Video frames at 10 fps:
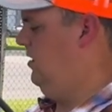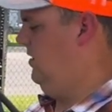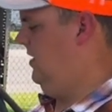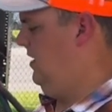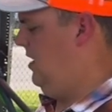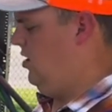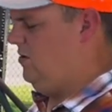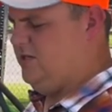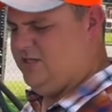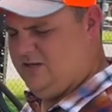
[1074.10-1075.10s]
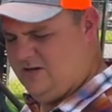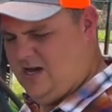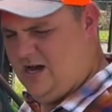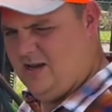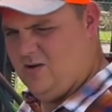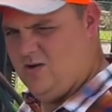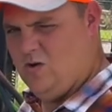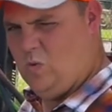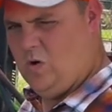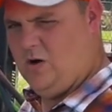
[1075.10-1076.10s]
The hoses are not
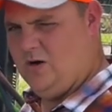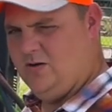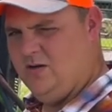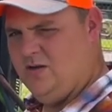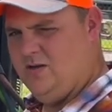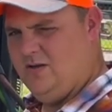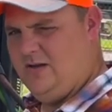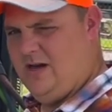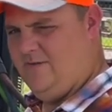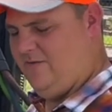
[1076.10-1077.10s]
worn, they're not